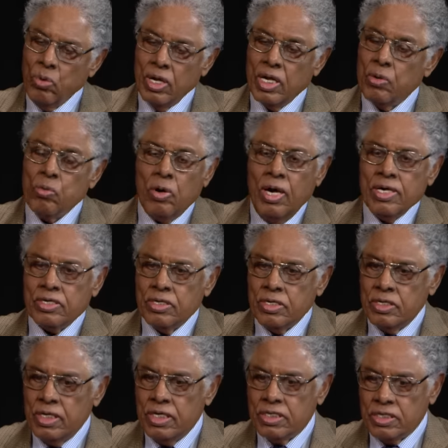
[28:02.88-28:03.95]
Well, in
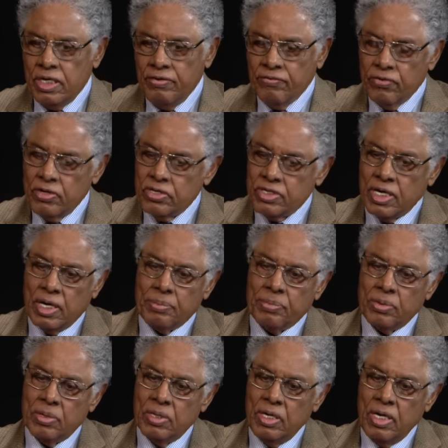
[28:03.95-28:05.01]
Washington, D.C., for
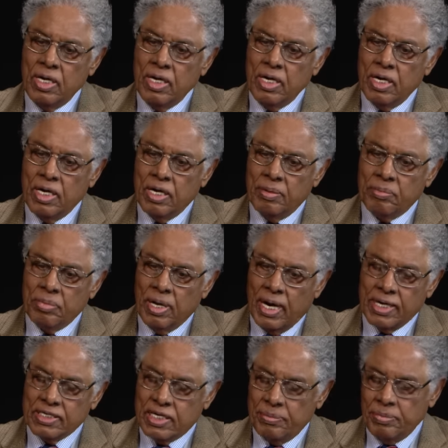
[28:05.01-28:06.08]
example, uh,
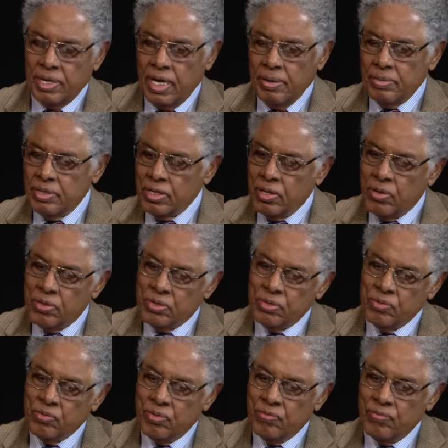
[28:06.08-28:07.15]
blacks had been able to go
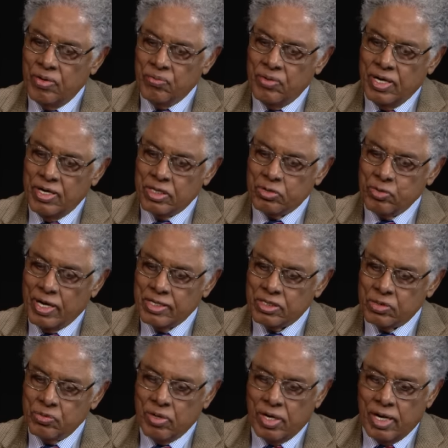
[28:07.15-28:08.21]
to various
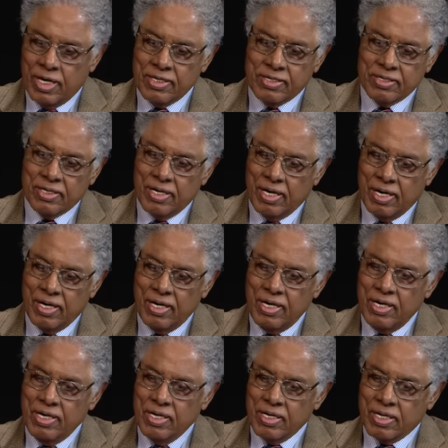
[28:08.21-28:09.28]
restaurants, uh,
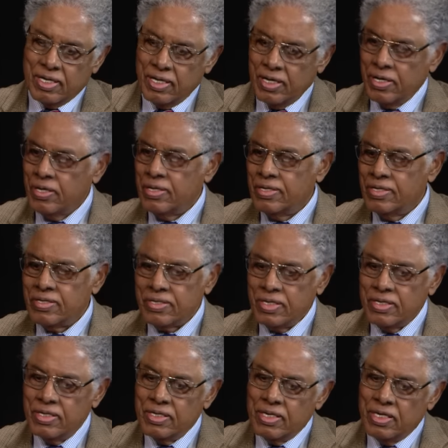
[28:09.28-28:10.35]

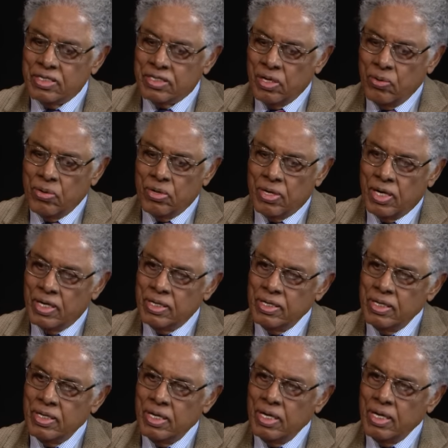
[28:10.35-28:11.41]
theaters, and, and so
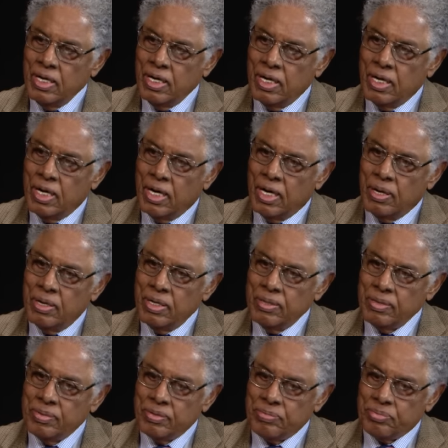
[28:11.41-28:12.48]
on uh,
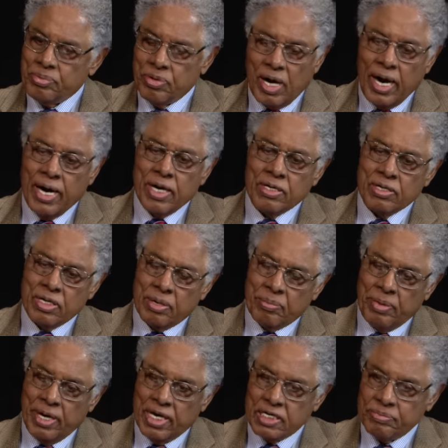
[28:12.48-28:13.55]
prior to
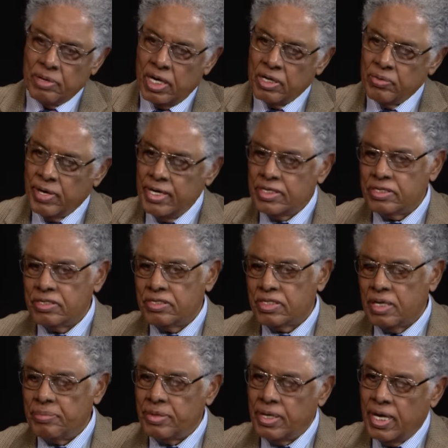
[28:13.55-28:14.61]
the mass
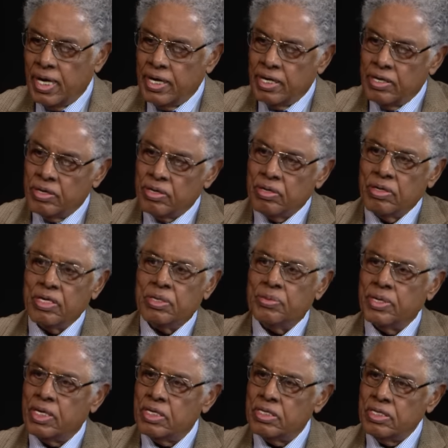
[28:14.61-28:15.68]
migrations that began in the early
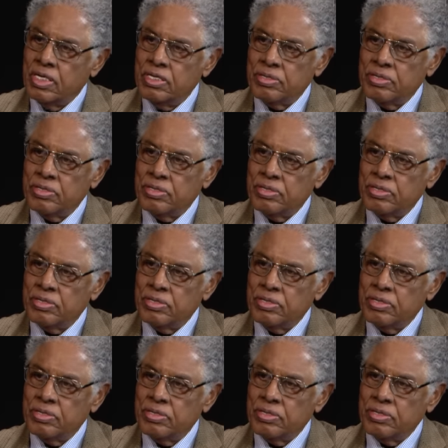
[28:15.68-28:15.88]
20th